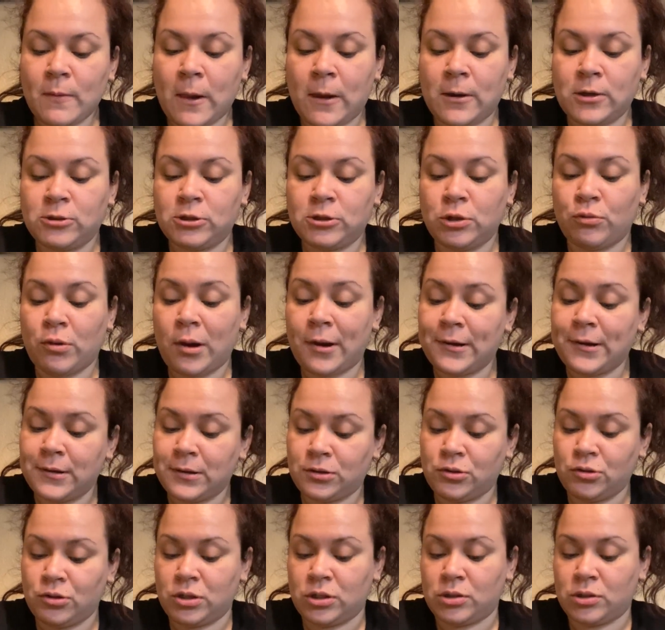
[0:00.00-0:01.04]
She wanted to
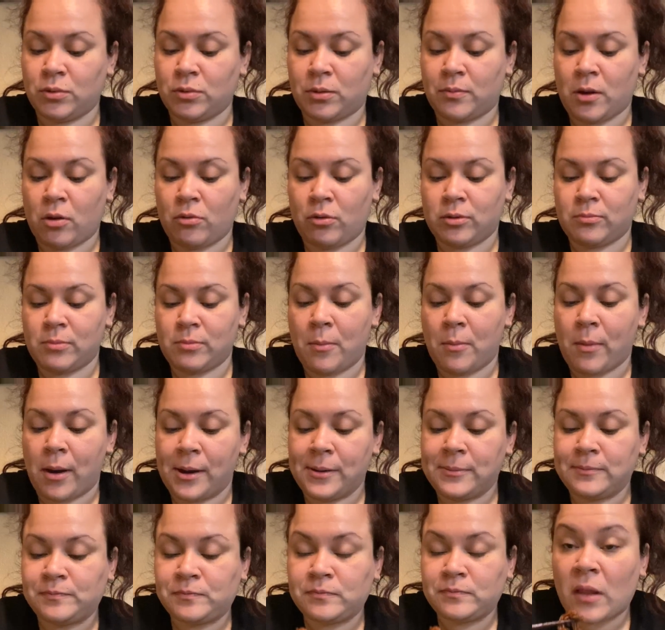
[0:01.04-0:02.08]
do this mukbang with me,
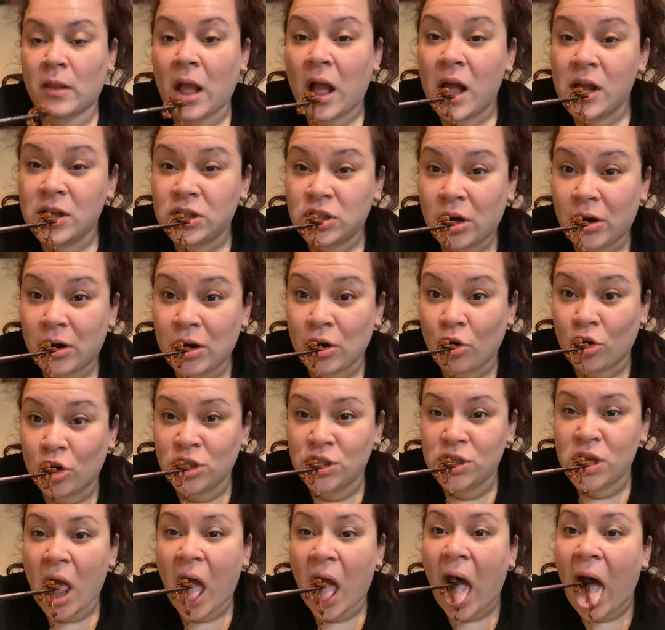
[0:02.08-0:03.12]
but sorry, gorge.